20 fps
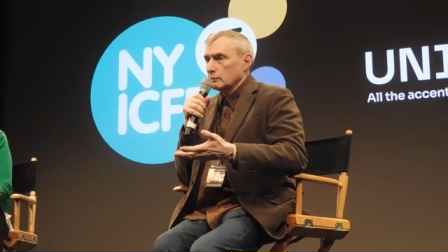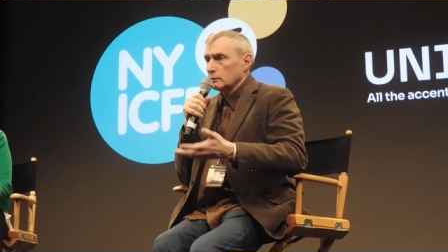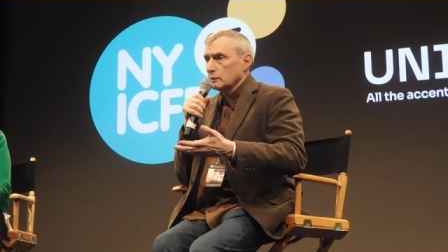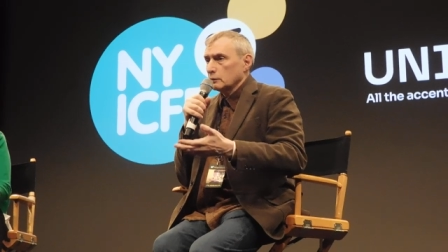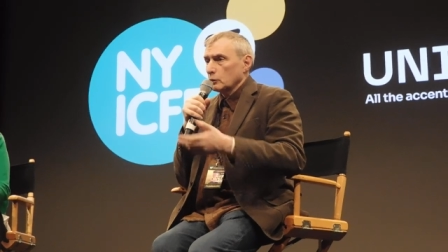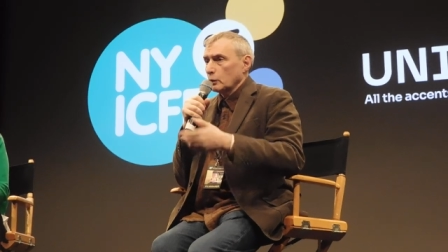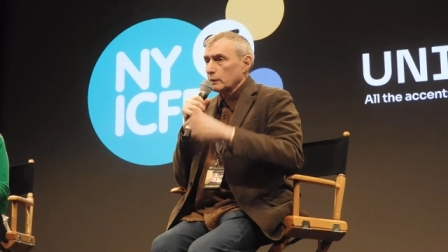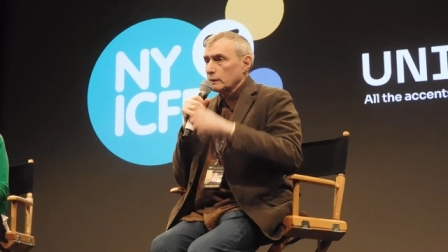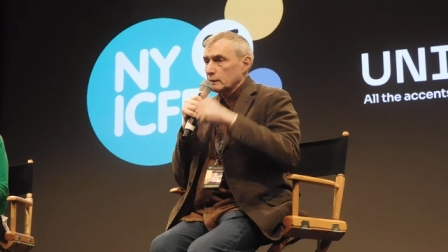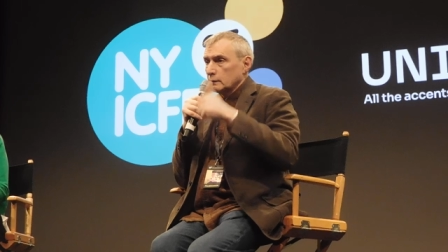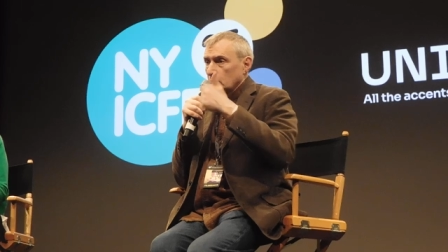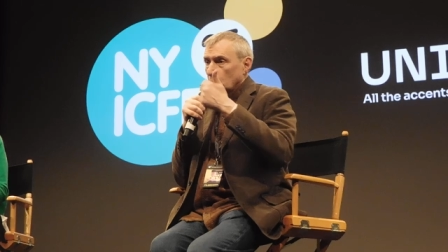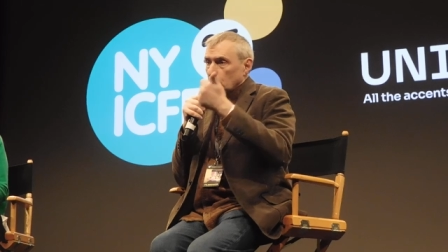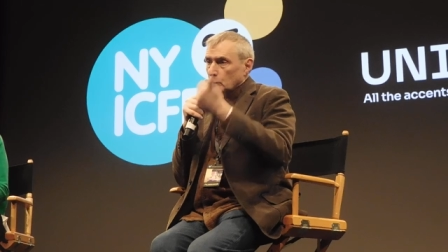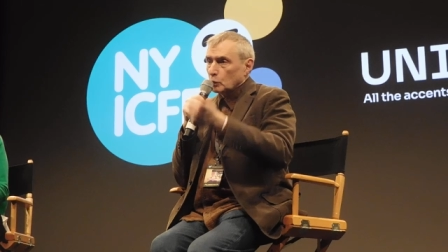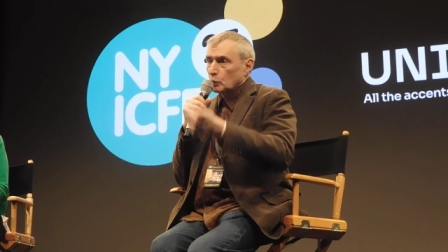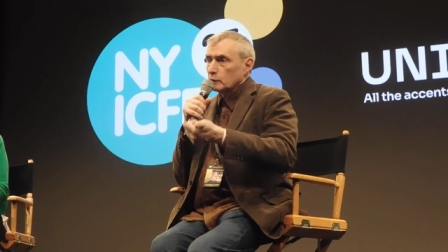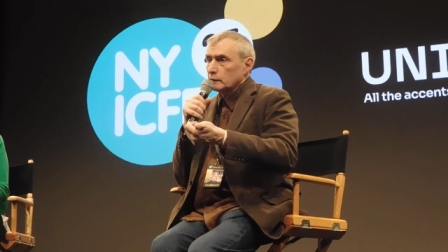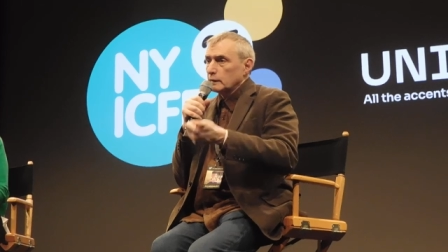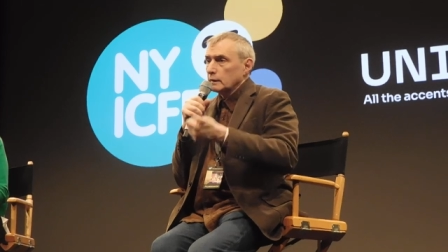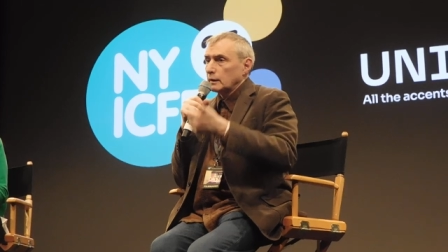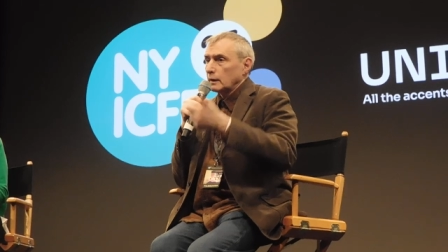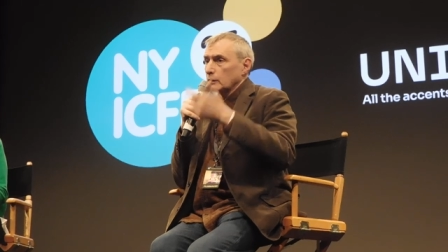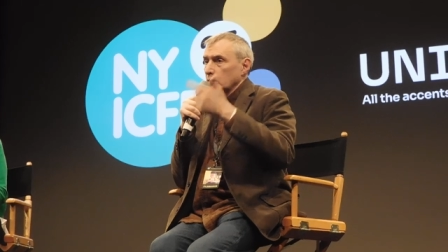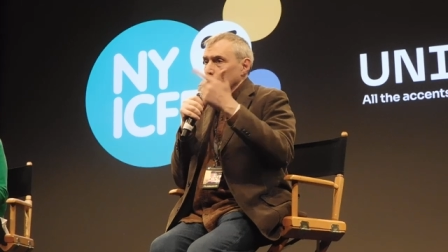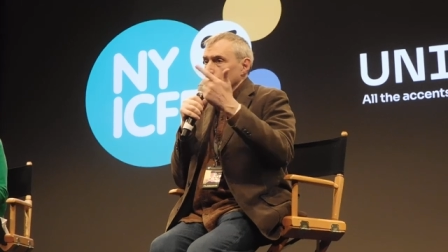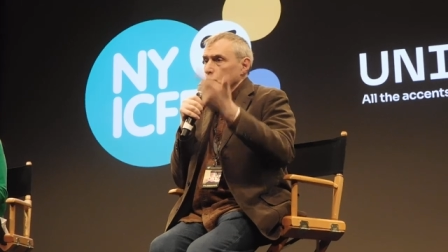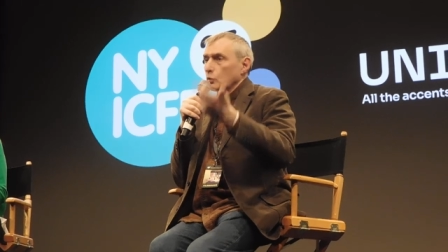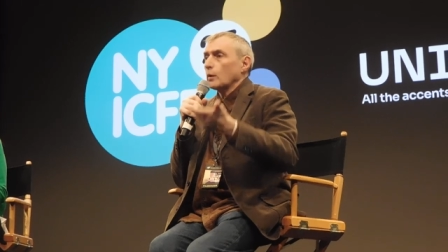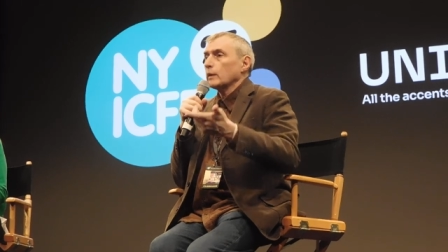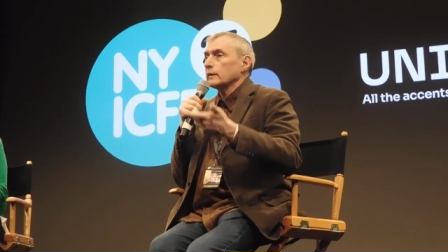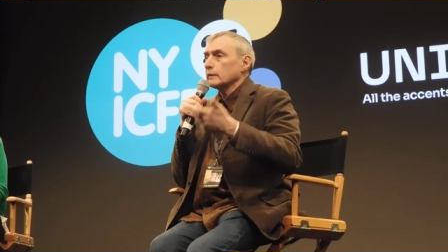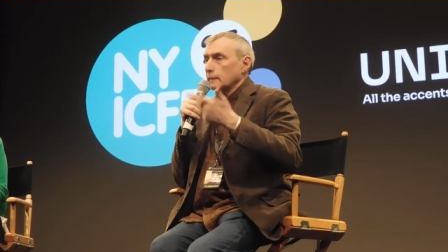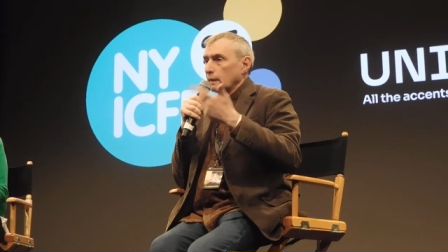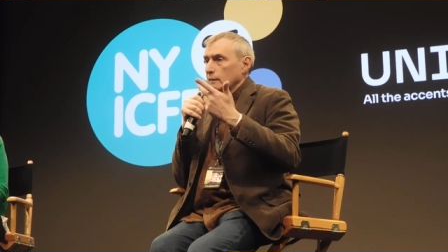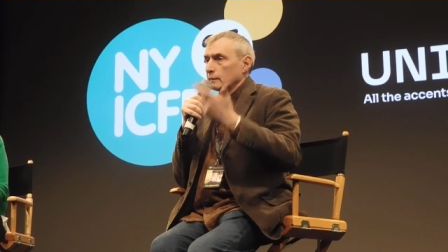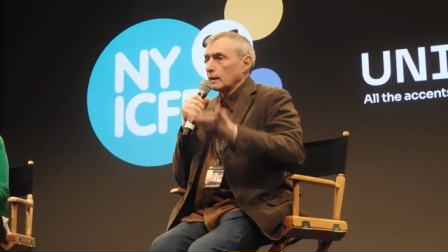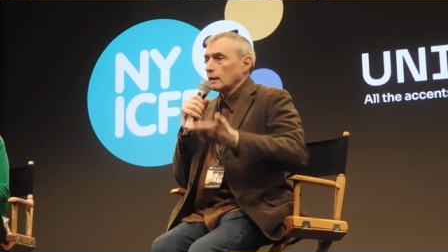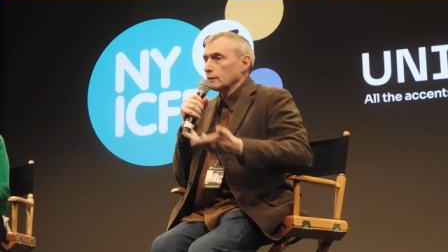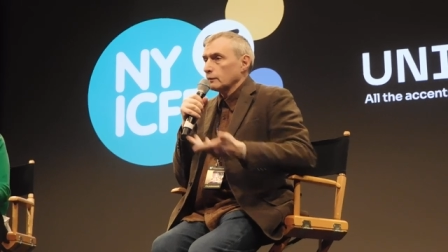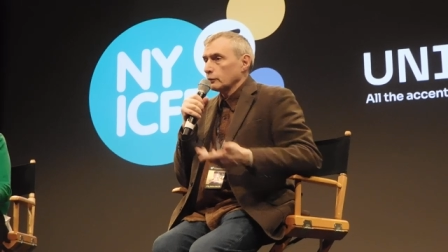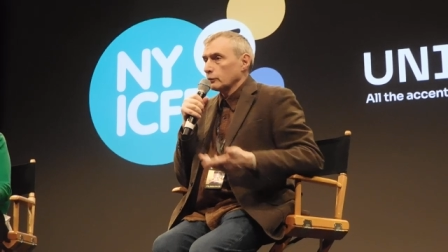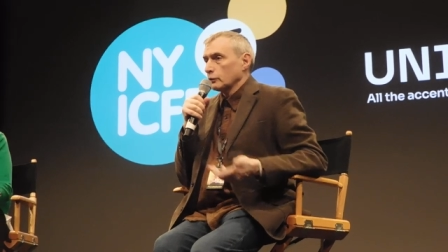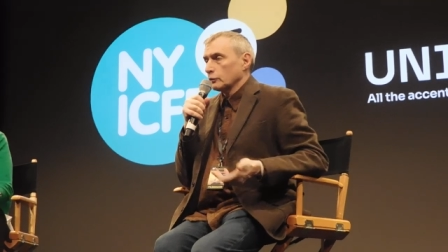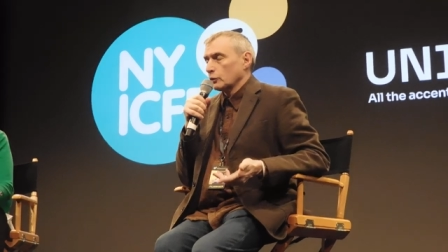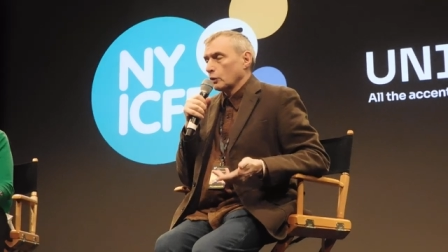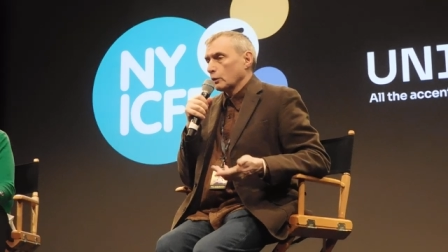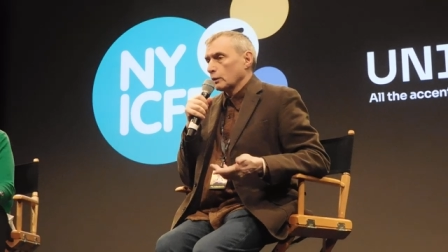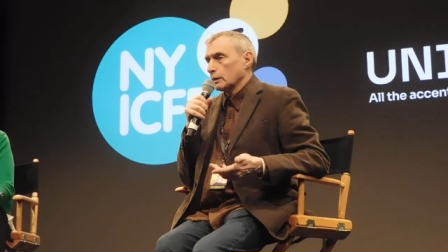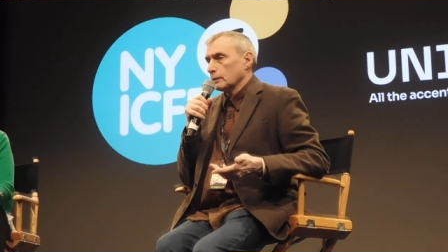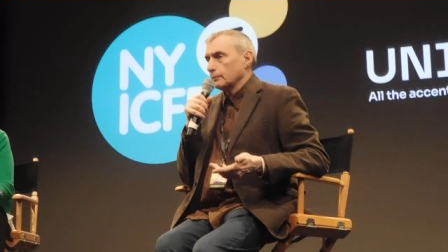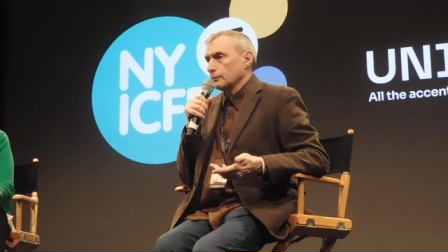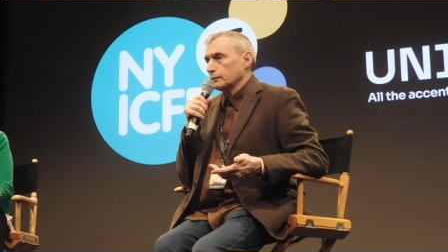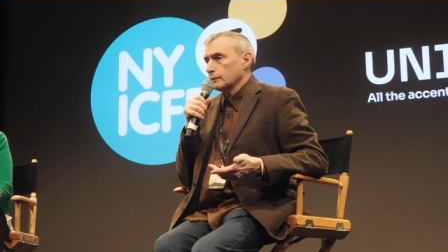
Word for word: So it's the music and the drawing that tells the story.